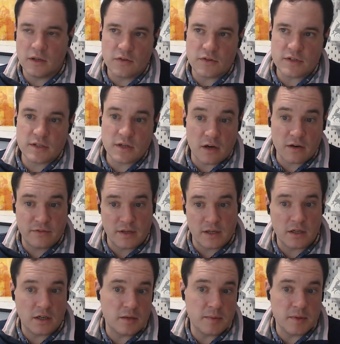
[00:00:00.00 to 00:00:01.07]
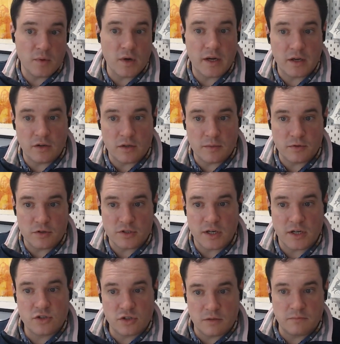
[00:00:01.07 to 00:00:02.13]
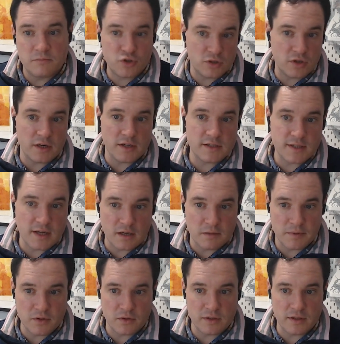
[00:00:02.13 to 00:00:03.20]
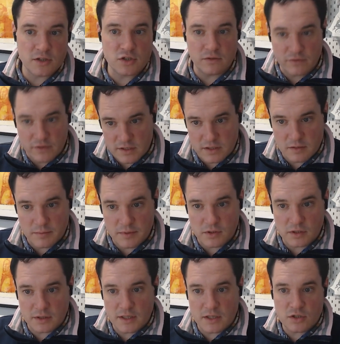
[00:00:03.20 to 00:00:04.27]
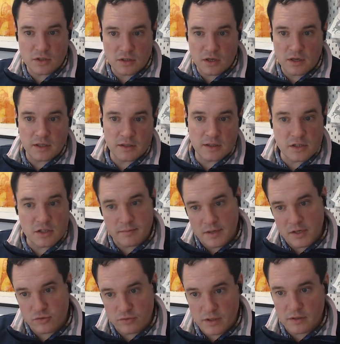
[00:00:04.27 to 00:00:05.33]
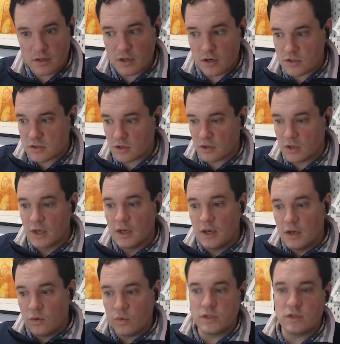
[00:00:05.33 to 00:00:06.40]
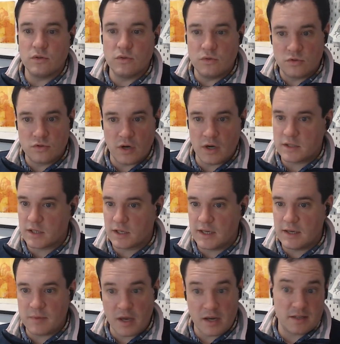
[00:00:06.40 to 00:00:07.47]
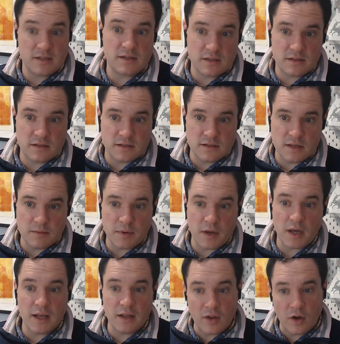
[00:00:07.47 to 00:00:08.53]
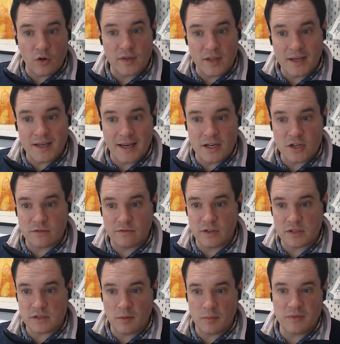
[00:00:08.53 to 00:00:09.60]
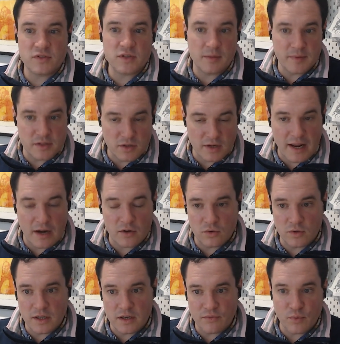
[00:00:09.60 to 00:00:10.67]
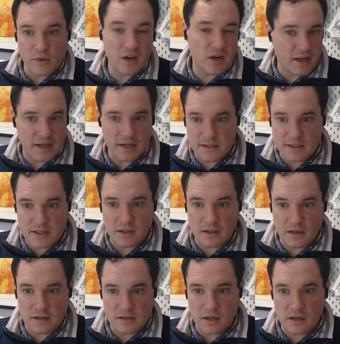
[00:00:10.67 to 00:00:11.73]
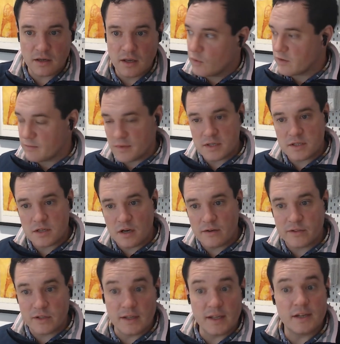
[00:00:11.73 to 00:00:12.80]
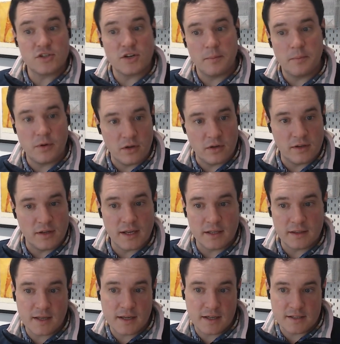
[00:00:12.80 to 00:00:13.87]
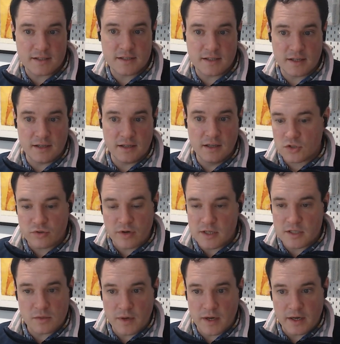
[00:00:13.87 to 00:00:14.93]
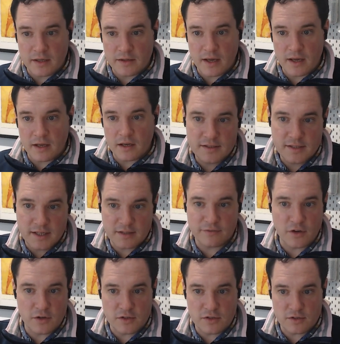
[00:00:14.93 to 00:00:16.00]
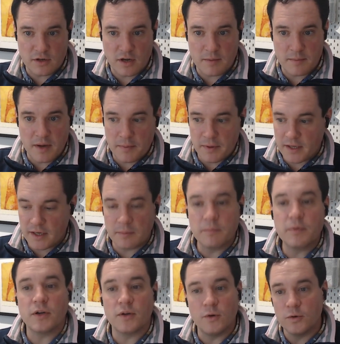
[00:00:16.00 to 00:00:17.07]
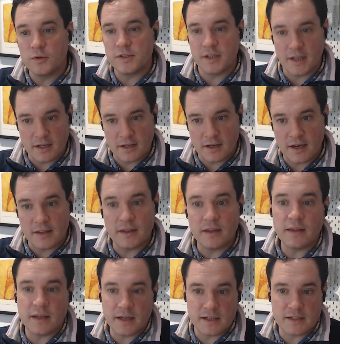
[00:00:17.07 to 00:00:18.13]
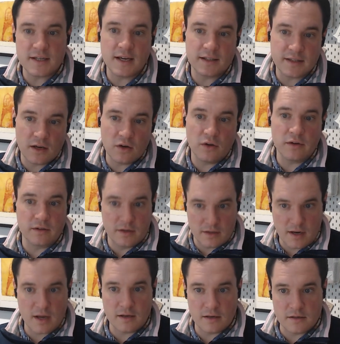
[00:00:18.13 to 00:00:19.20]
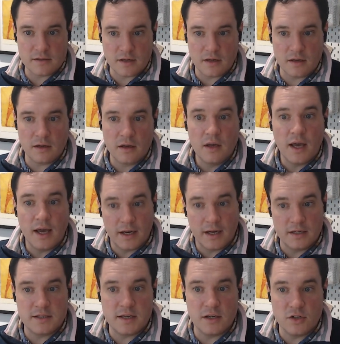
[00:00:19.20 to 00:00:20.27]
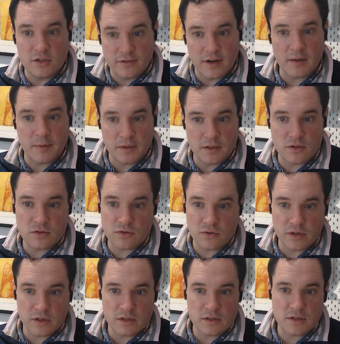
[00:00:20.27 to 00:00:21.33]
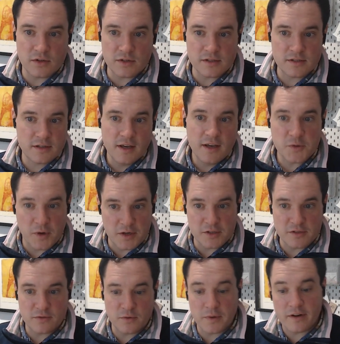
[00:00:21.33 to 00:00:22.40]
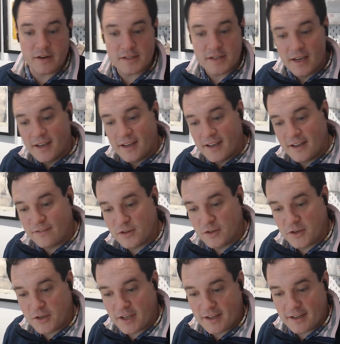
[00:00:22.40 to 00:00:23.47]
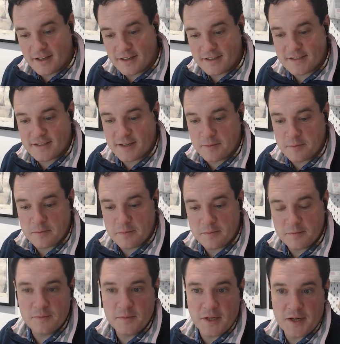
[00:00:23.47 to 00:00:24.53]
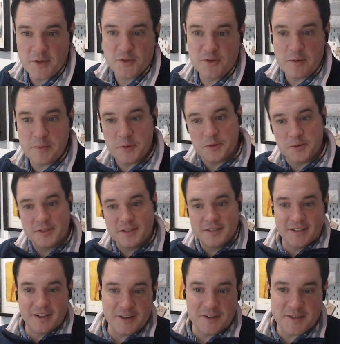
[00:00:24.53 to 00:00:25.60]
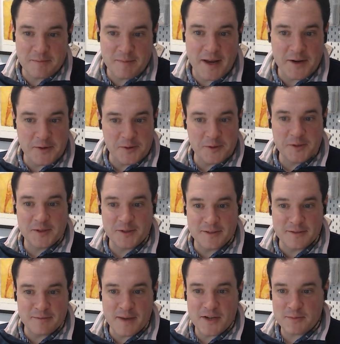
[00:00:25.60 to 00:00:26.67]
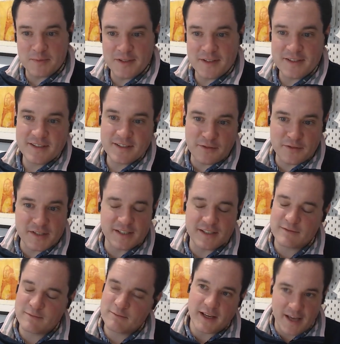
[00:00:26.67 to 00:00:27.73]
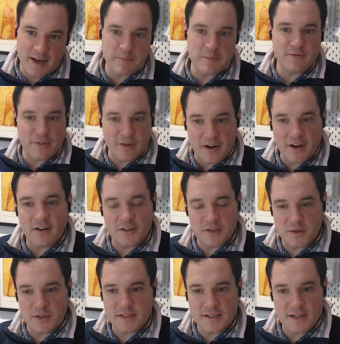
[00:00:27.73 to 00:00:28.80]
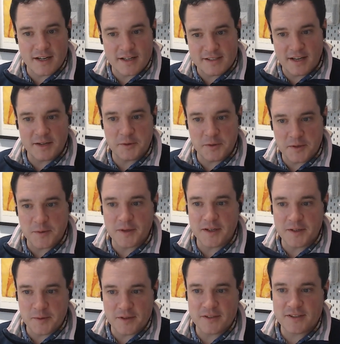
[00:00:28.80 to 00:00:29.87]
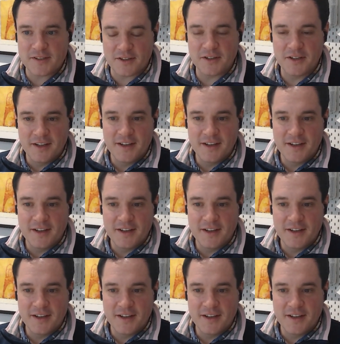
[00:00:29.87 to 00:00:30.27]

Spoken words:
the staff that are going to be working on the project should understand the building. They should visit the building. They should learn it. They should measure it. So we do try to keep that consistency. But on the occasion, for example, if someone's on annual leave and we've got to get a deadline done, one of my staff can then jump on. They can see straight away see the photos on iMapper. They can put it all together, and then they can take that on and continue developing those drawings. So it's quite useful. Whereas if you're looking at some scribbles, some manual sort of measurements, obviously it can be very hard to understand exactly what you're working with. So.